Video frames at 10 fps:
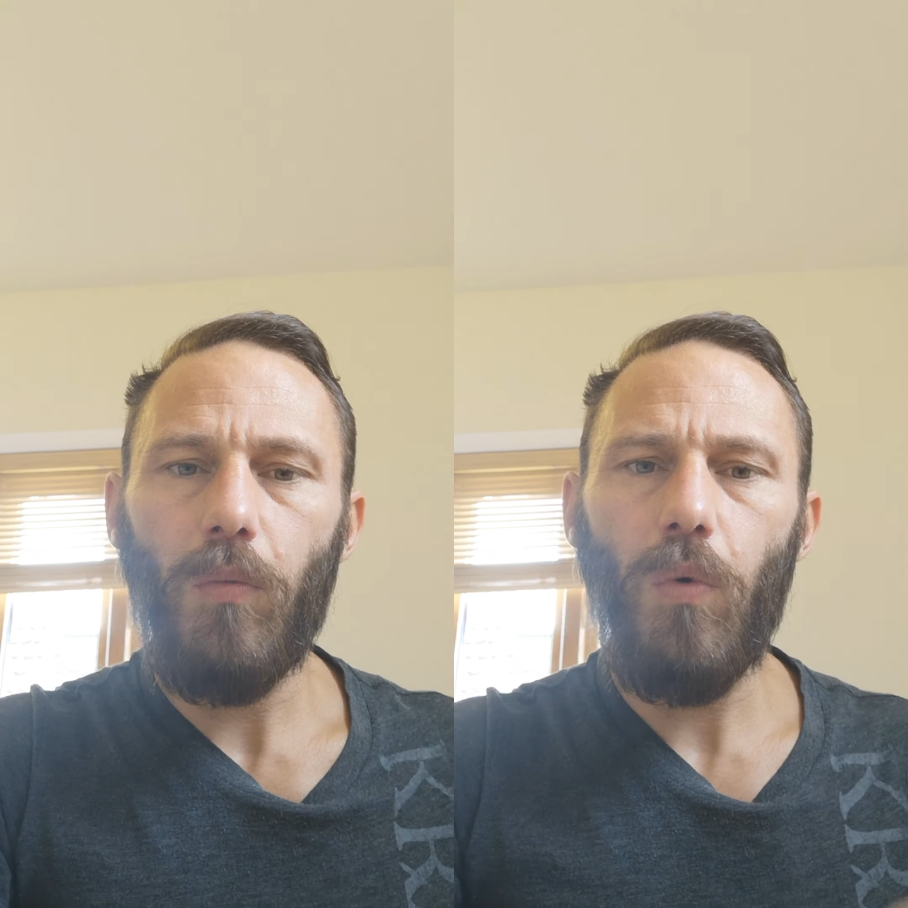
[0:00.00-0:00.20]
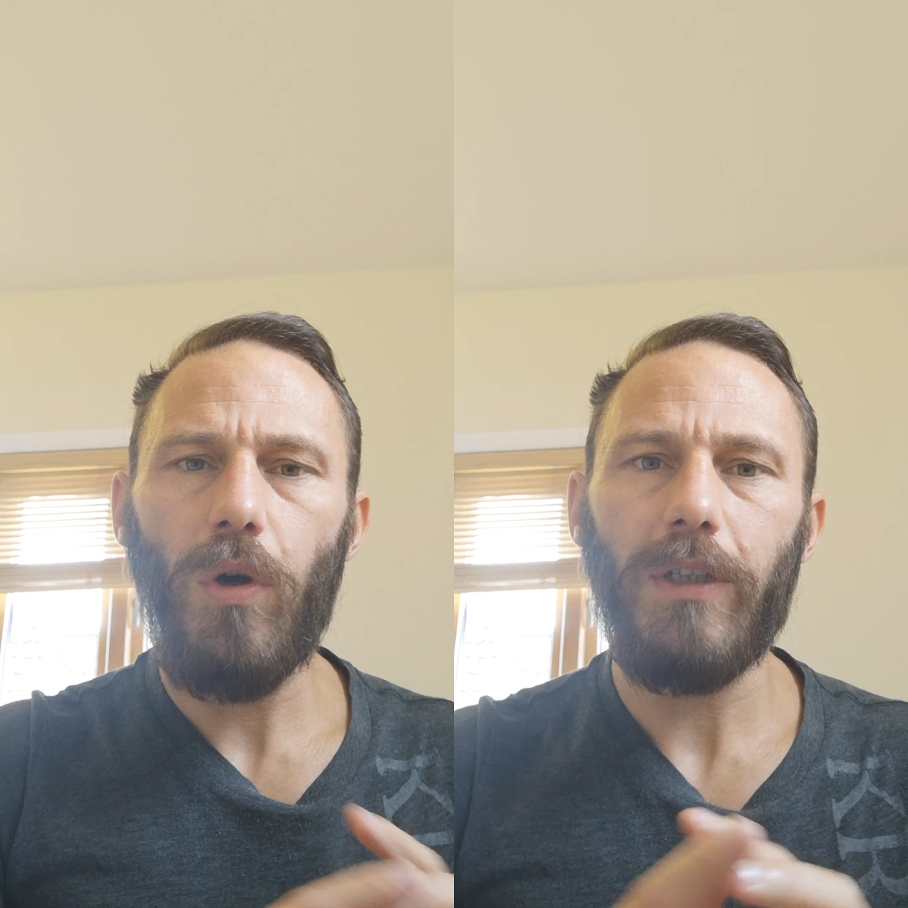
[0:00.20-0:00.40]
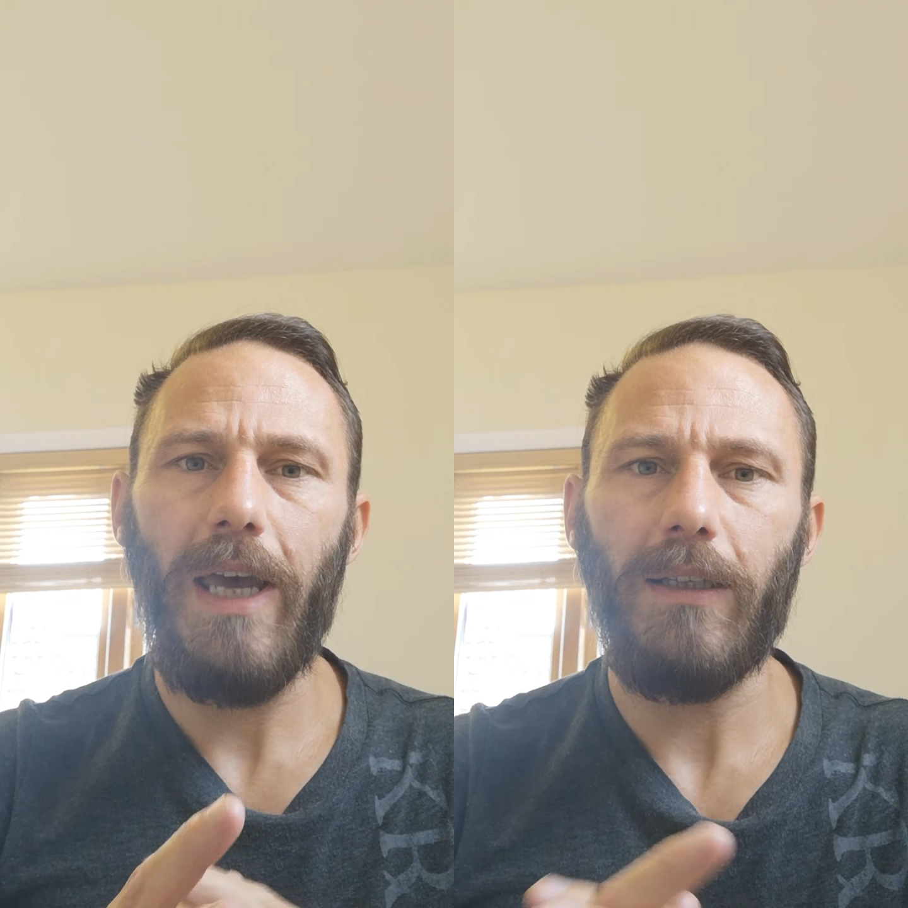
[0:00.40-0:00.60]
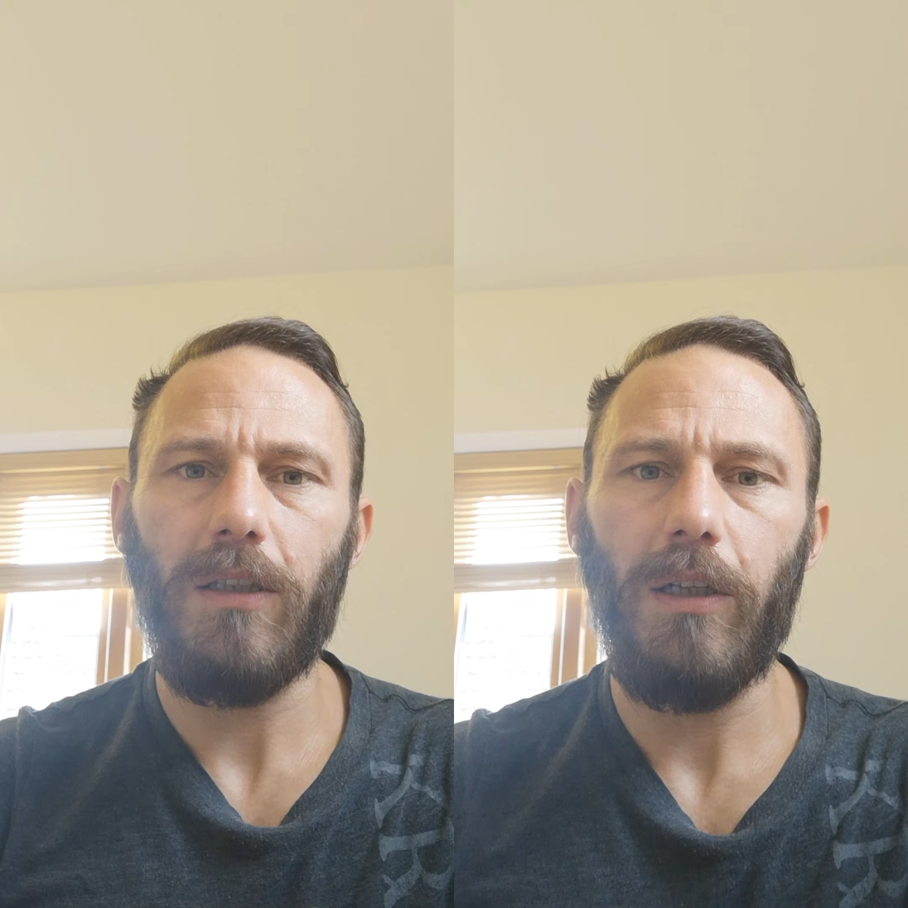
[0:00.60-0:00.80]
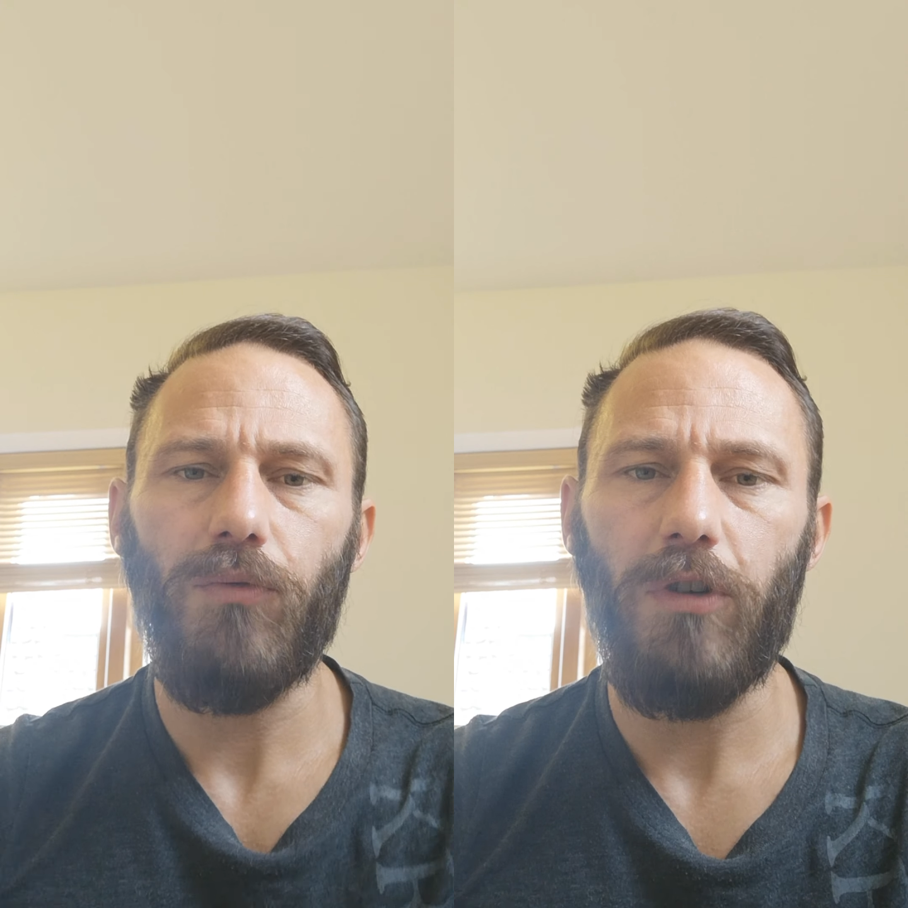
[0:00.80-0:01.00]
What
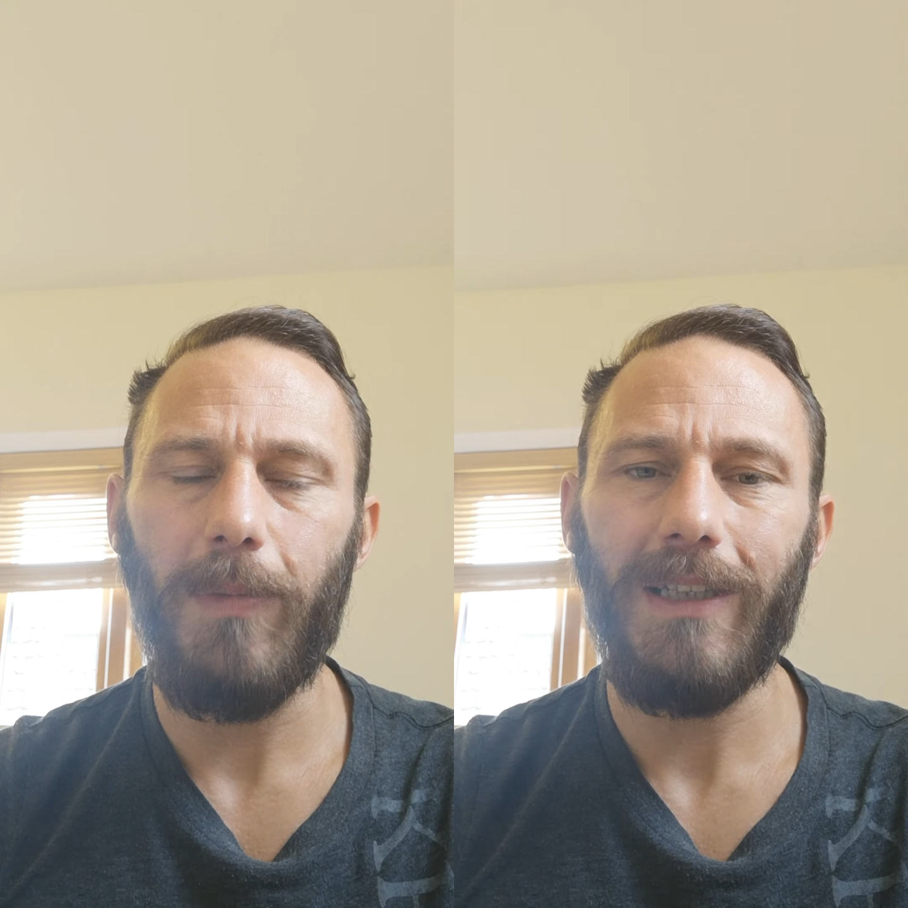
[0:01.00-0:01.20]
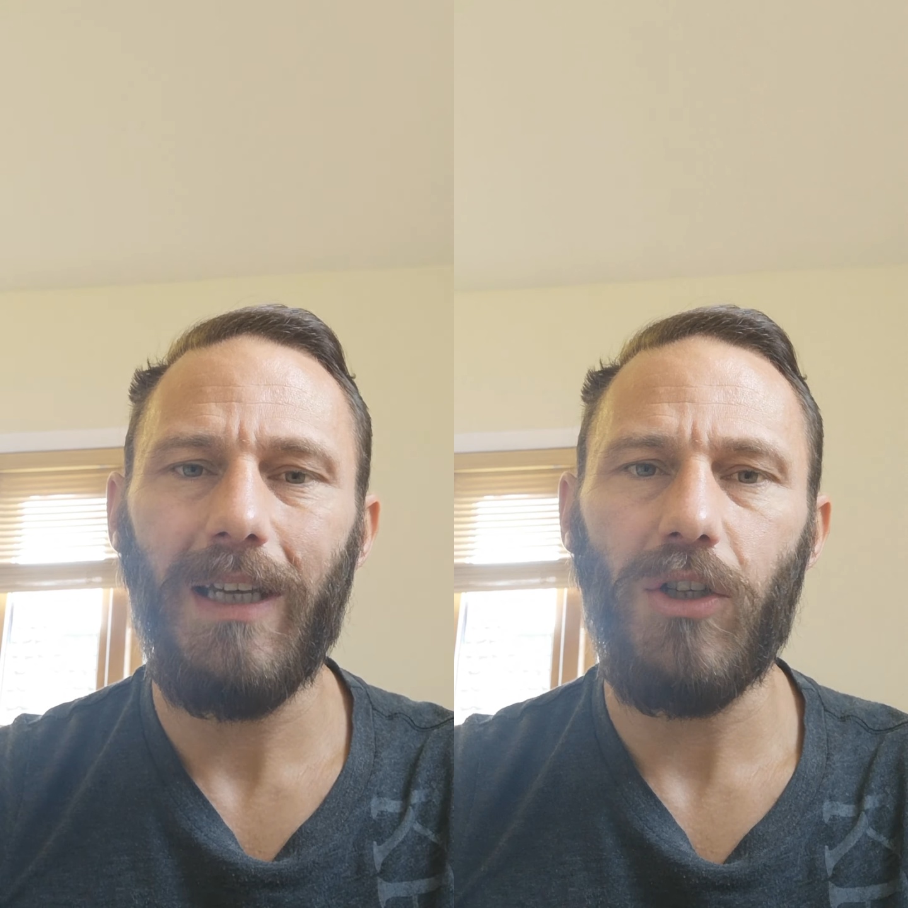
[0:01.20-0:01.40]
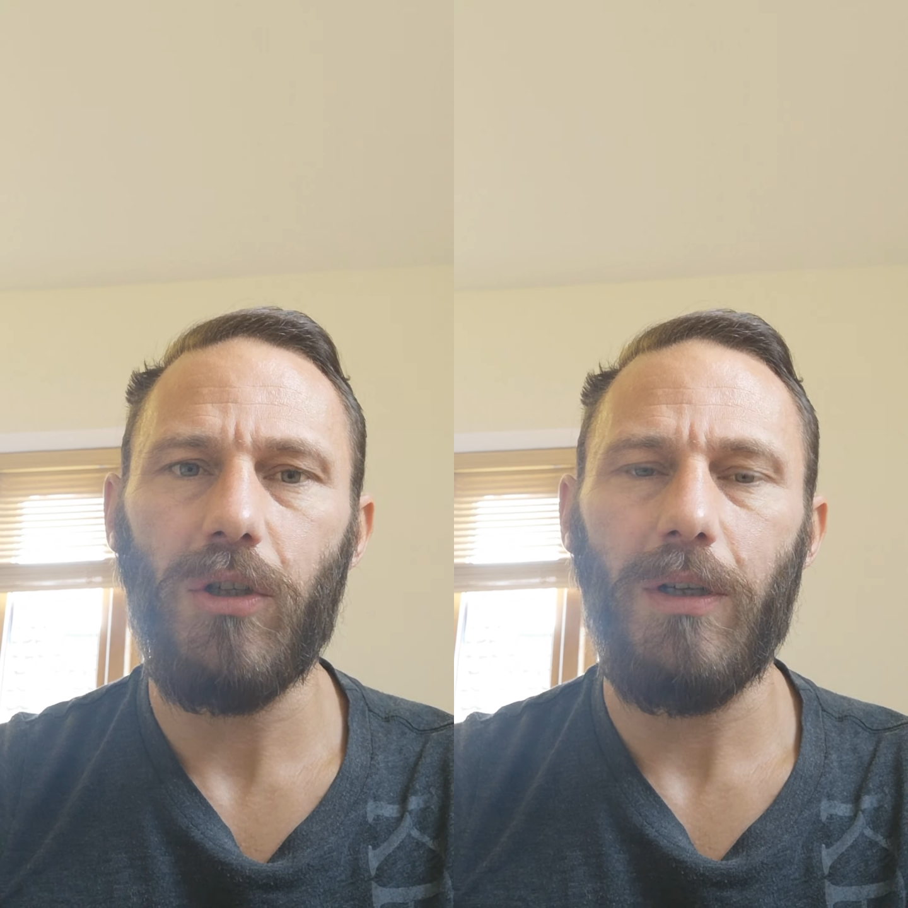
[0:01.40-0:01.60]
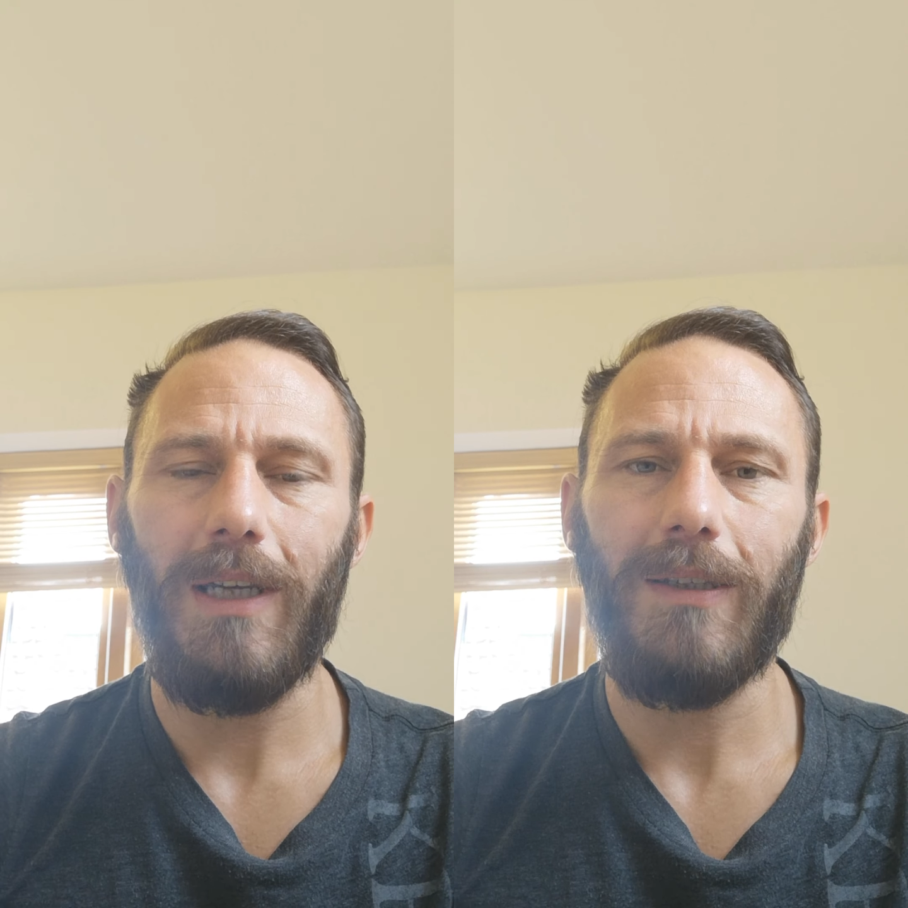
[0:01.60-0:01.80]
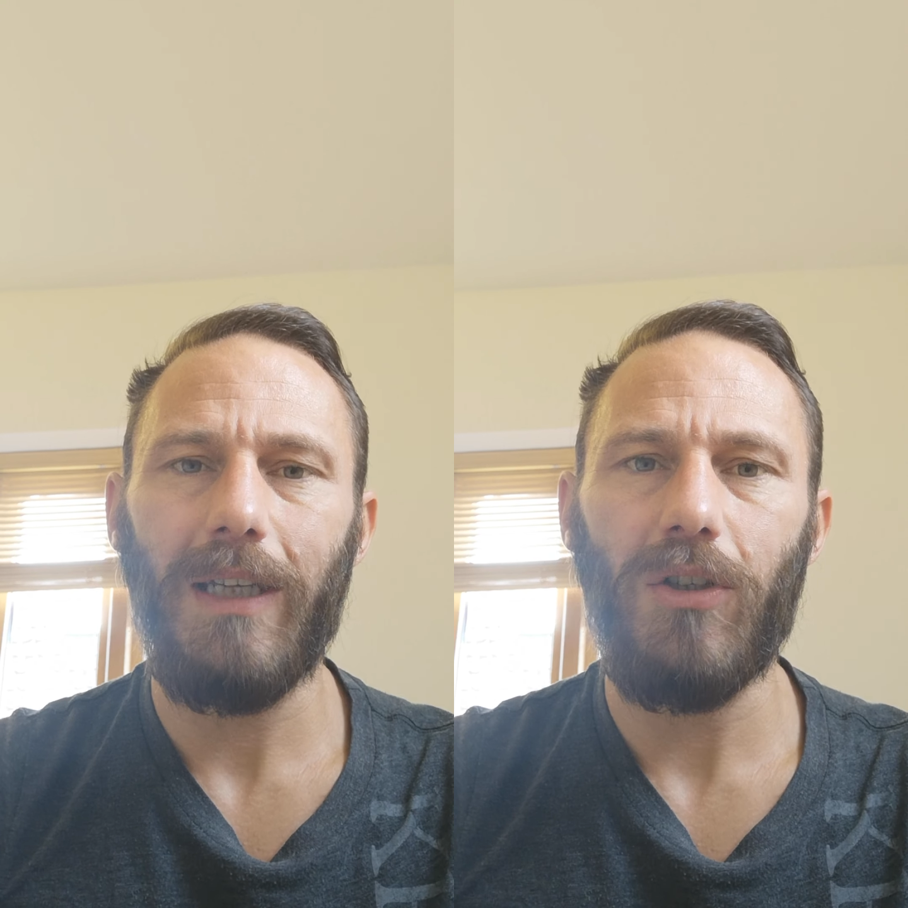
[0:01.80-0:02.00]
exercise rehabilitation
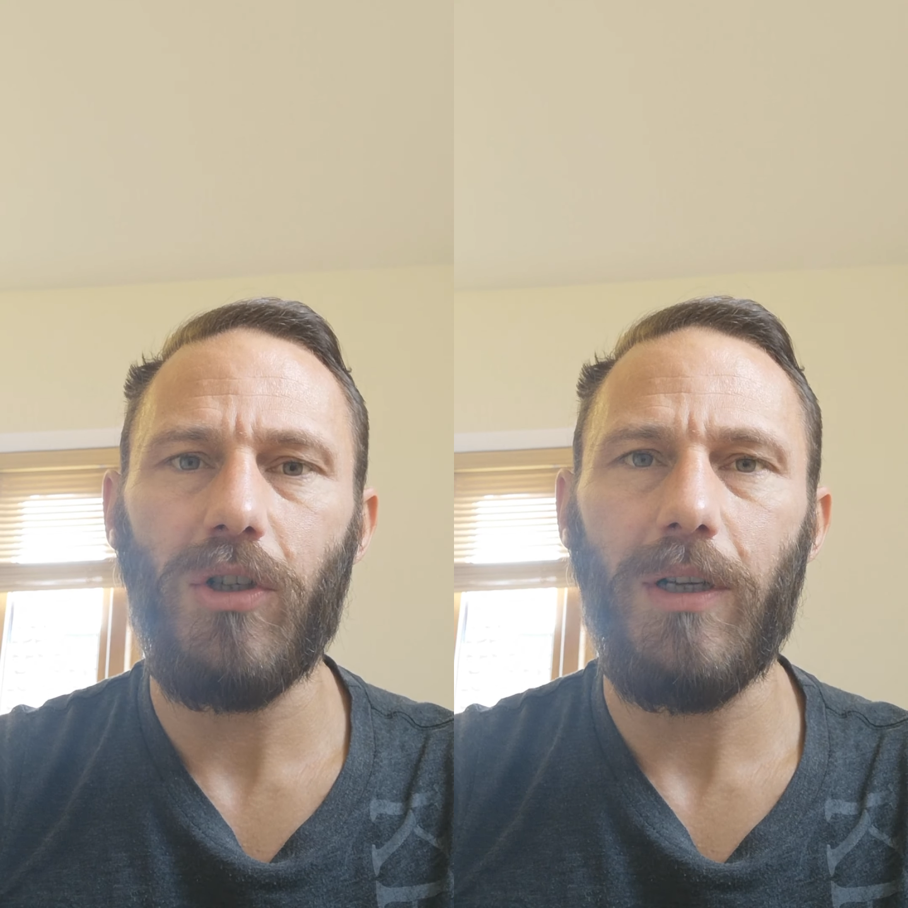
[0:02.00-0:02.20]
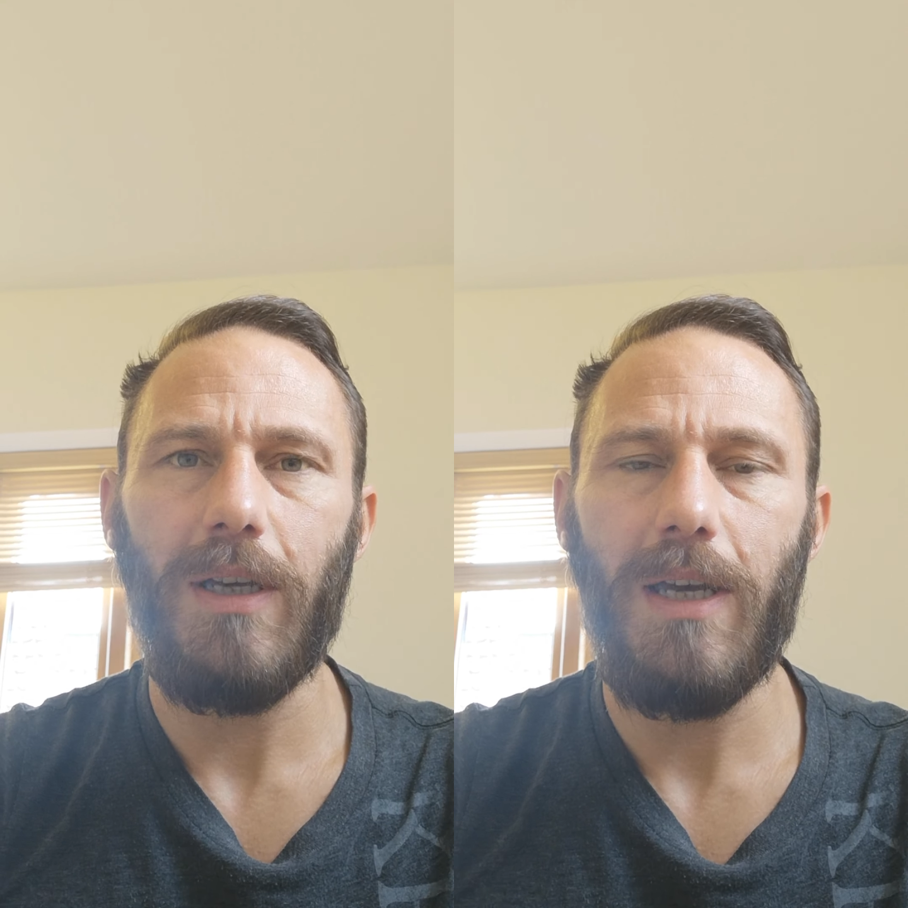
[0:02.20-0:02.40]
essentially